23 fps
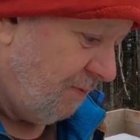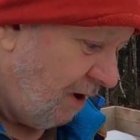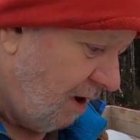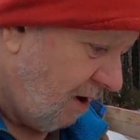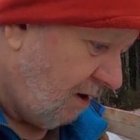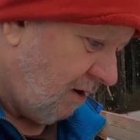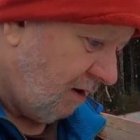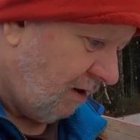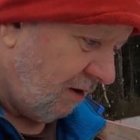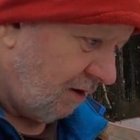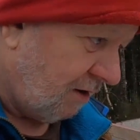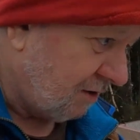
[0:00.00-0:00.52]

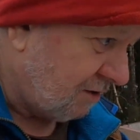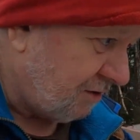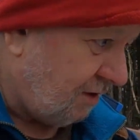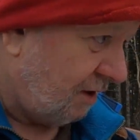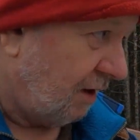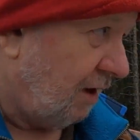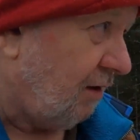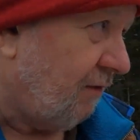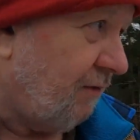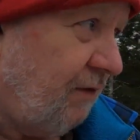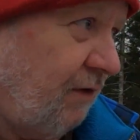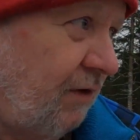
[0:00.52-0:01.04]
pile of logs
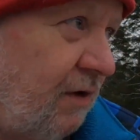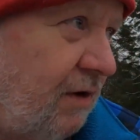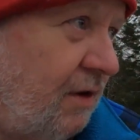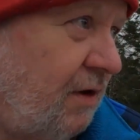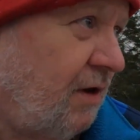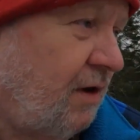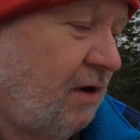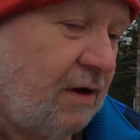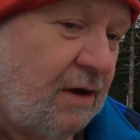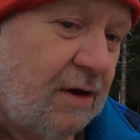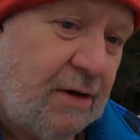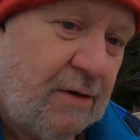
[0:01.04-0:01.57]
they have.
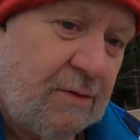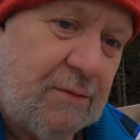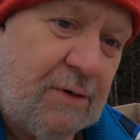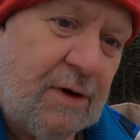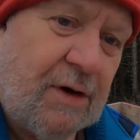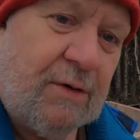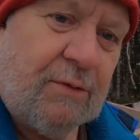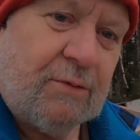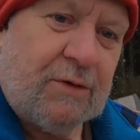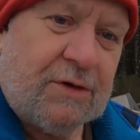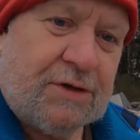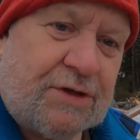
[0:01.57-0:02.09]

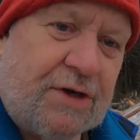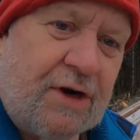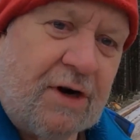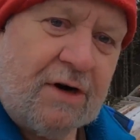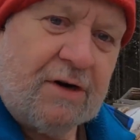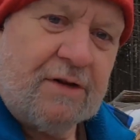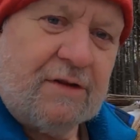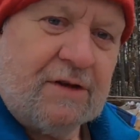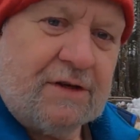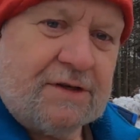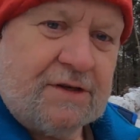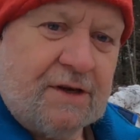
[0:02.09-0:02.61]
Well, we'll start
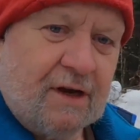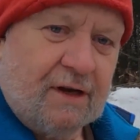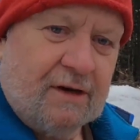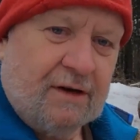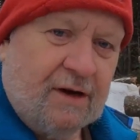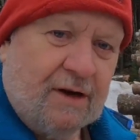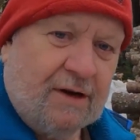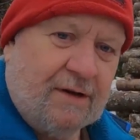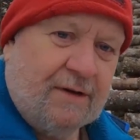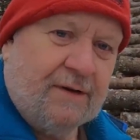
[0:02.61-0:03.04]
on this side.